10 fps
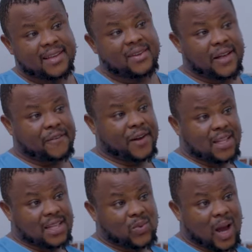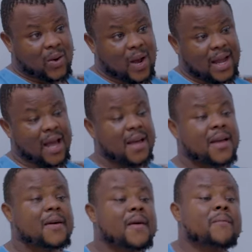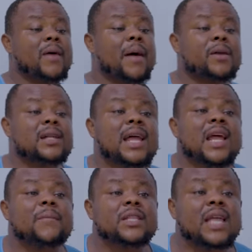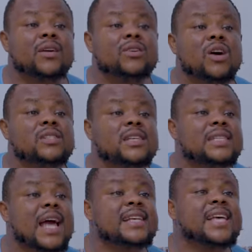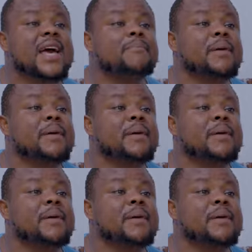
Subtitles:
You the follow this one, Anwaka. My brother, let me tell you, your sister is a